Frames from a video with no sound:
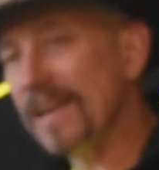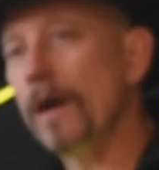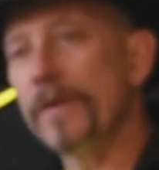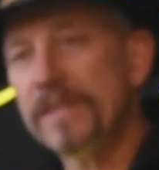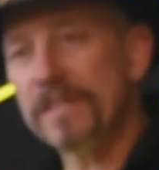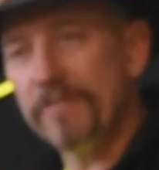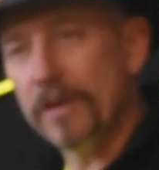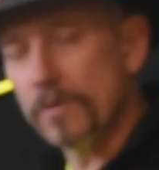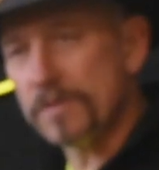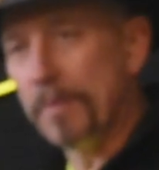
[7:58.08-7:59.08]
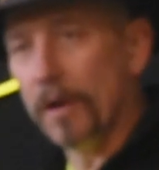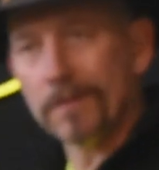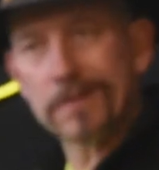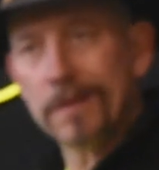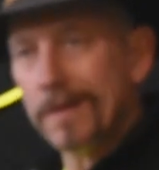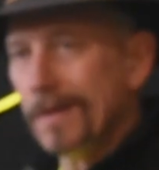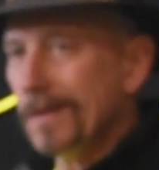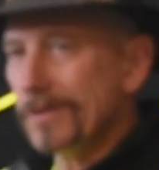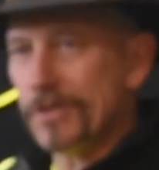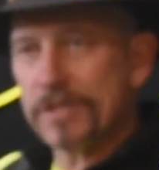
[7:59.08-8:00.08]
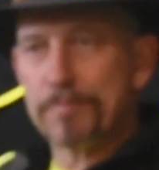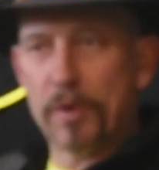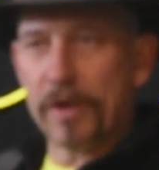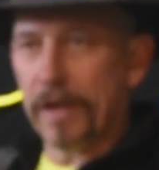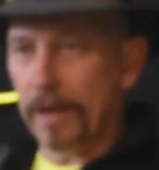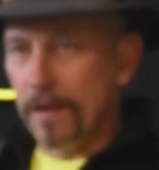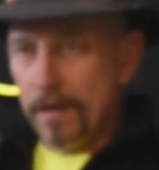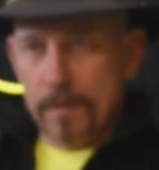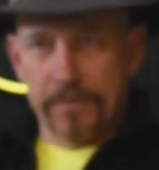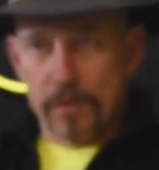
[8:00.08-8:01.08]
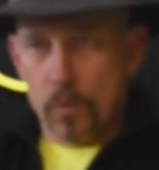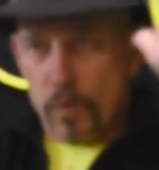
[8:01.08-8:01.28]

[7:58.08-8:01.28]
how EasyV was built. Just putting the